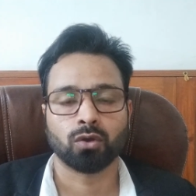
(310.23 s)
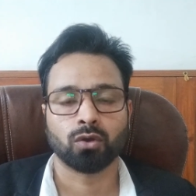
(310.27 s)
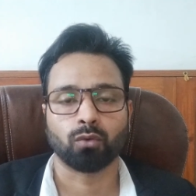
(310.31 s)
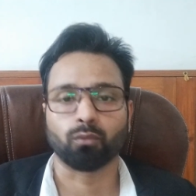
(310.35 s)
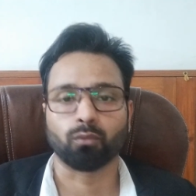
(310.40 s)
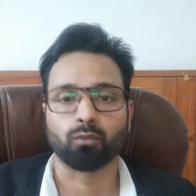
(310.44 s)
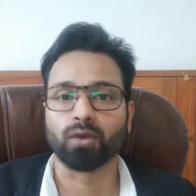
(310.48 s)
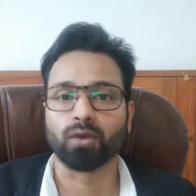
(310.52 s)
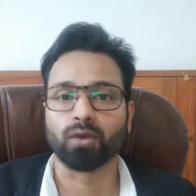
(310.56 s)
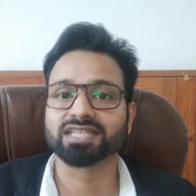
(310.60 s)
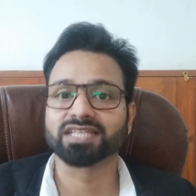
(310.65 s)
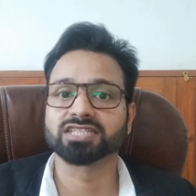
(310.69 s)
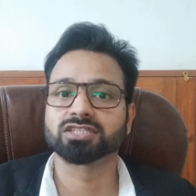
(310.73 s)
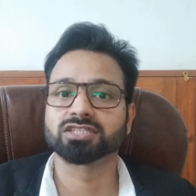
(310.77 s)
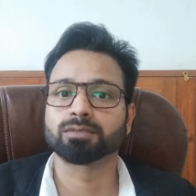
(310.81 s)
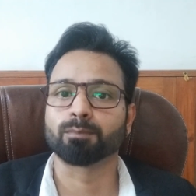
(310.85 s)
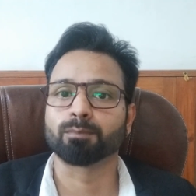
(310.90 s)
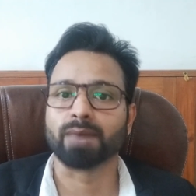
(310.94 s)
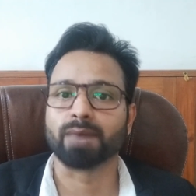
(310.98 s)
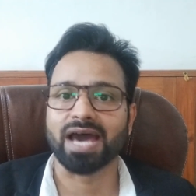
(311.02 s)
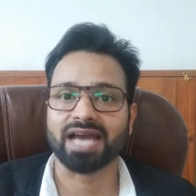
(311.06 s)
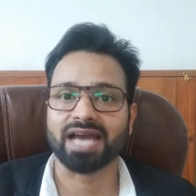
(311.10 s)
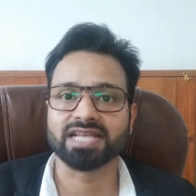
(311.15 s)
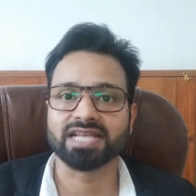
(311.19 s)
whether the
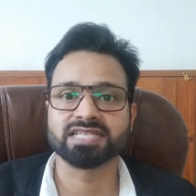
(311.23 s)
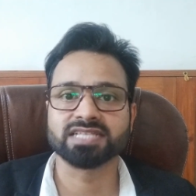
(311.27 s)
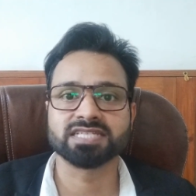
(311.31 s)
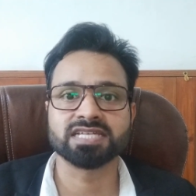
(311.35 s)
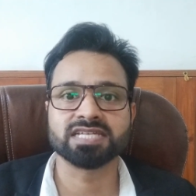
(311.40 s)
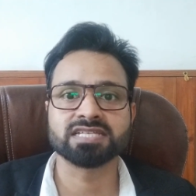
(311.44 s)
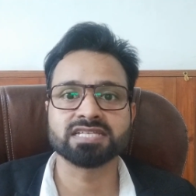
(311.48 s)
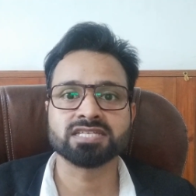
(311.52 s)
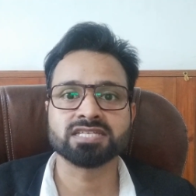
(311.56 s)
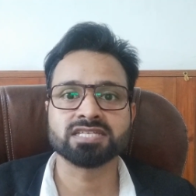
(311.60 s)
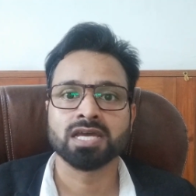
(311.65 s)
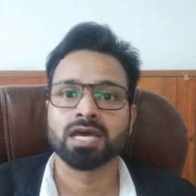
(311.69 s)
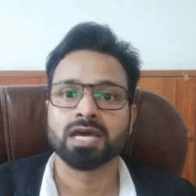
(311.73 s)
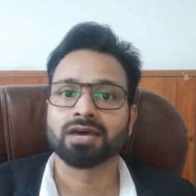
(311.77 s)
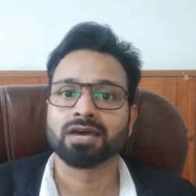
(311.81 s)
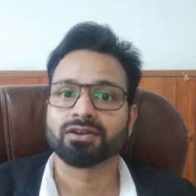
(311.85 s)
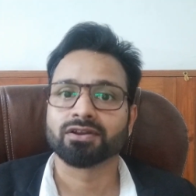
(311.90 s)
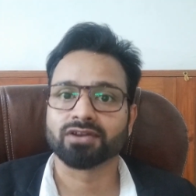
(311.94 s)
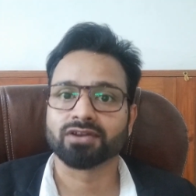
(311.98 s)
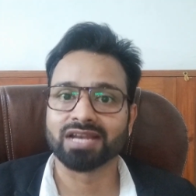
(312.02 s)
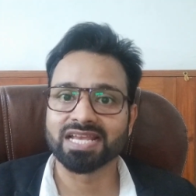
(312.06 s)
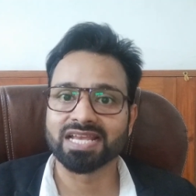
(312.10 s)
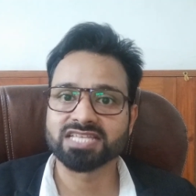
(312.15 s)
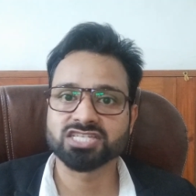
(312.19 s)
marriage is
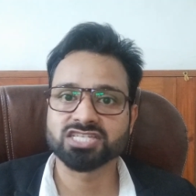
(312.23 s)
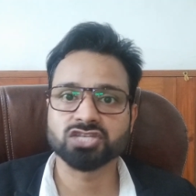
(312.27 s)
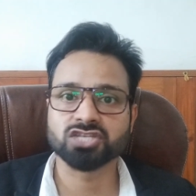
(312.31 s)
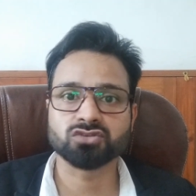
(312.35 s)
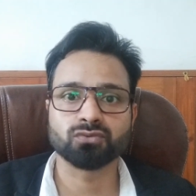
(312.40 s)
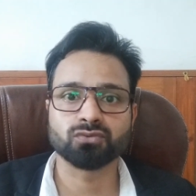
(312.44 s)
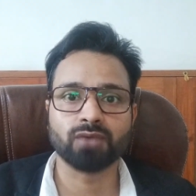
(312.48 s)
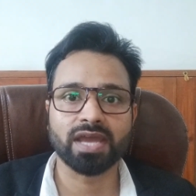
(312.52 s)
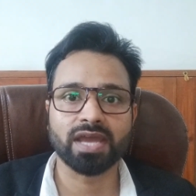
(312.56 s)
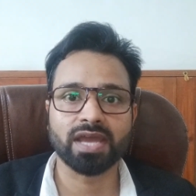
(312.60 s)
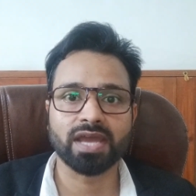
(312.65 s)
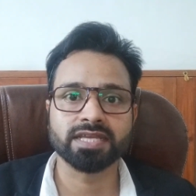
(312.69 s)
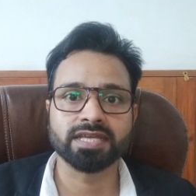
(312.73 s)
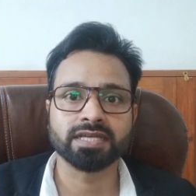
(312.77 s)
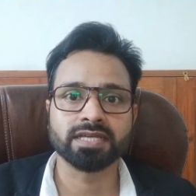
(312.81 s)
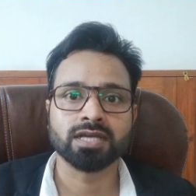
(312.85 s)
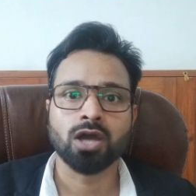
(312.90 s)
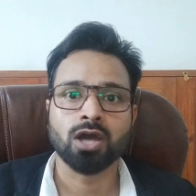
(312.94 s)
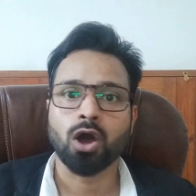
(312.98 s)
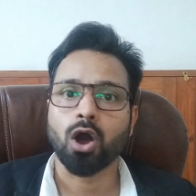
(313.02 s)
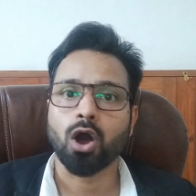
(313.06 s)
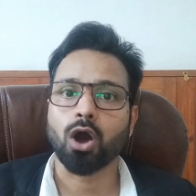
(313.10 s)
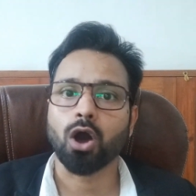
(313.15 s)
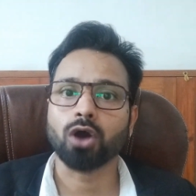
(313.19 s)
religious
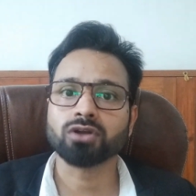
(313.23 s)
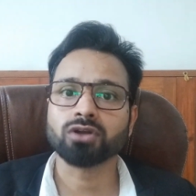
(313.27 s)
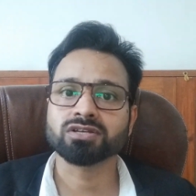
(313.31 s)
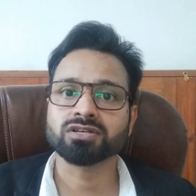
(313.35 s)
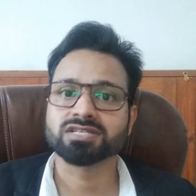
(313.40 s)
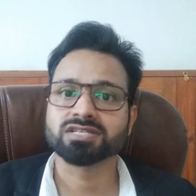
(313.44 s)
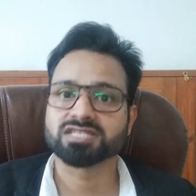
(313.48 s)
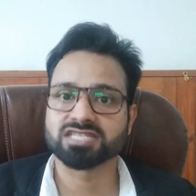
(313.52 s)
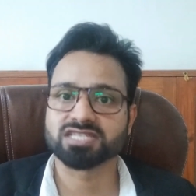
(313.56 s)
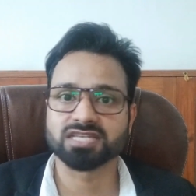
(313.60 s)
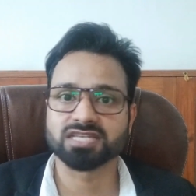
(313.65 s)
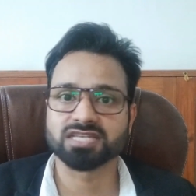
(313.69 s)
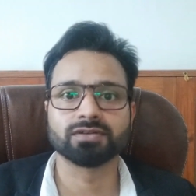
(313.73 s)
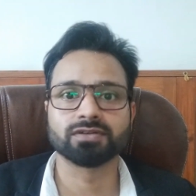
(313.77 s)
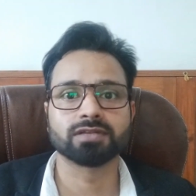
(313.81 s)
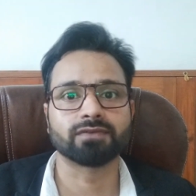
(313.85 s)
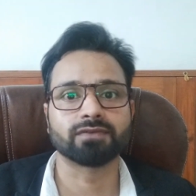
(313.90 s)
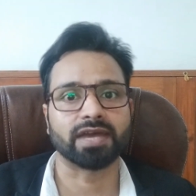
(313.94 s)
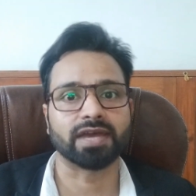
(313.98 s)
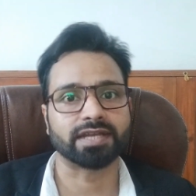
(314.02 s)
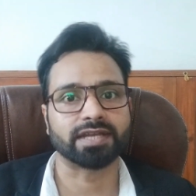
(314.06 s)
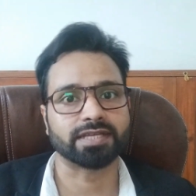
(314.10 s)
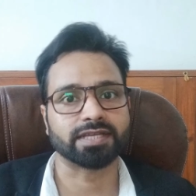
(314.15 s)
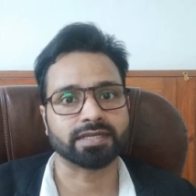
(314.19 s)
wedding or civil
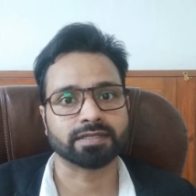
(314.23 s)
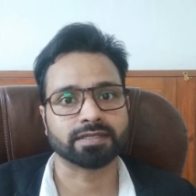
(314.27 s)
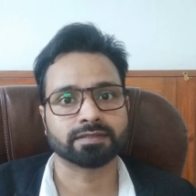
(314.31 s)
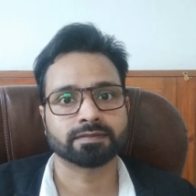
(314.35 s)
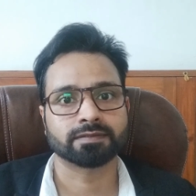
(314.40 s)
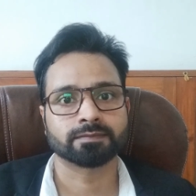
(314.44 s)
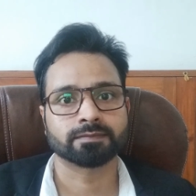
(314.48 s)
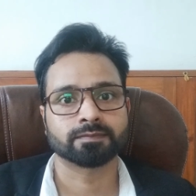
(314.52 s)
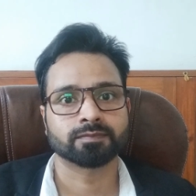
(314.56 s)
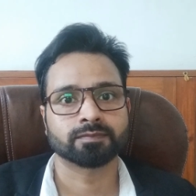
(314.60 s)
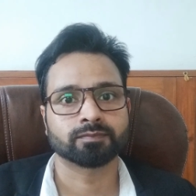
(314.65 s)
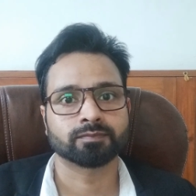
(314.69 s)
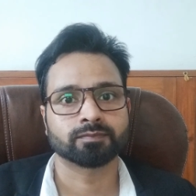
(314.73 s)
wedding.